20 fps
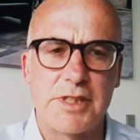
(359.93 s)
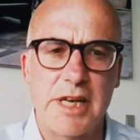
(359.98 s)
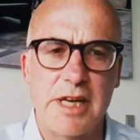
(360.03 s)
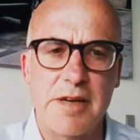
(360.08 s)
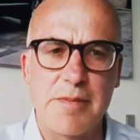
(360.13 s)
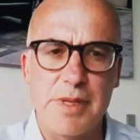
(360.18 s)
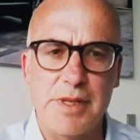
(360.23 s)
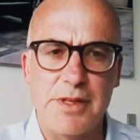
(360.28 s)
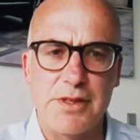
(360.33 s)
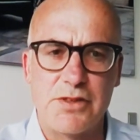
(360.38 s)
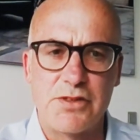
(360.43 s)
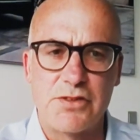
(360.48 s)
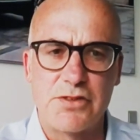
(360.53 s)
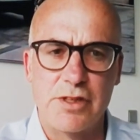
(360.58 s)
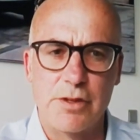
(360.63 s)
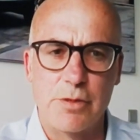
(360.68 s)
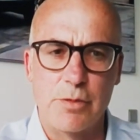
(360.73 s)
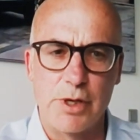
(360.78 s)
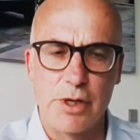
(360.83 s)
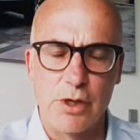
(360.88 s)

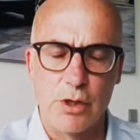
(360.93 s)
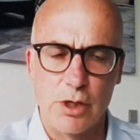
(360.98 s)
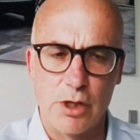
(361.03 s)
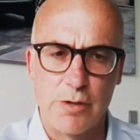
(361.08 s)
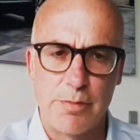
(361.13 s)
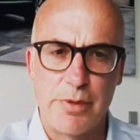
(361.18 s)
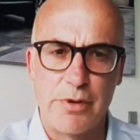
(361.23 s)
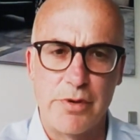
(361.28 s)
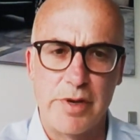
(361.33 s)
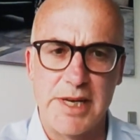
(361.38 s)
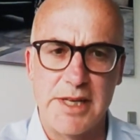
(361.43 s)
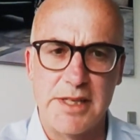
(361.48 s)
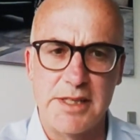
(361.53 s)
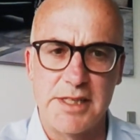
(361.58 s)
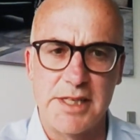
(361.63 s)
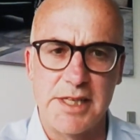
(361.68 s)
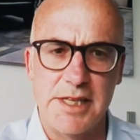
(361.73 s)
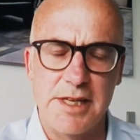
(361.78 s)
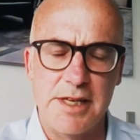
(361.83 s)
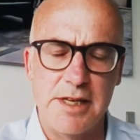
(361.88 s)
segments that we all
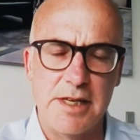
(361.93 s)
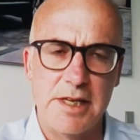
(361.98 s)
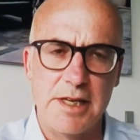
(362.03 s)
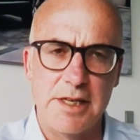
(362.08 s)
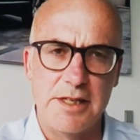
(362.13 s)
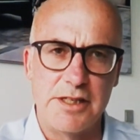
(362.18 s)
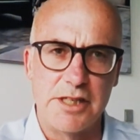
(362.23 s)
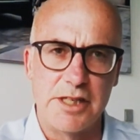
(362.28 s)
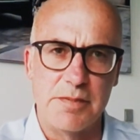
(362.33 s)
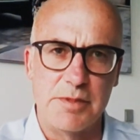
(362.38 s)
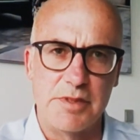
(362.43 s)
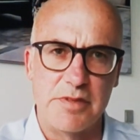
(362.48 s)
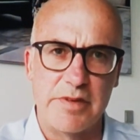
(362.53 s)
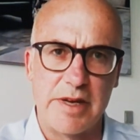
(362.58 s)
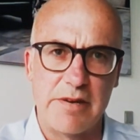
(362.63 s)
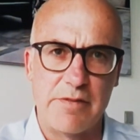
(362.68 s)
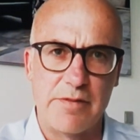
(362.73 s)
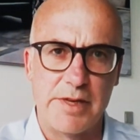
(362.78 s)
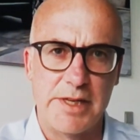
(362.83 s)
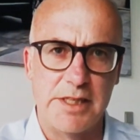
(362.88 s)
operate in terms
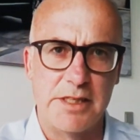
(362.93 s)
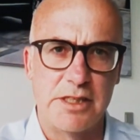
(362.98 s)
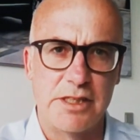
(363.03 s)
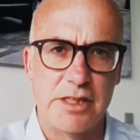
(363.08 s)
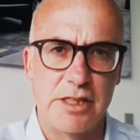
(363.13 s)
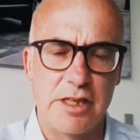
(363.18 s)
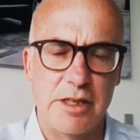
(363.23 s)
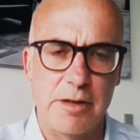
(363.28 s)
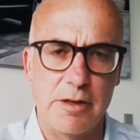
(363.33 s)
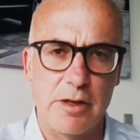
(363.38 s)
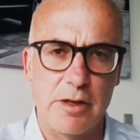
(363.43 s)
of our fleet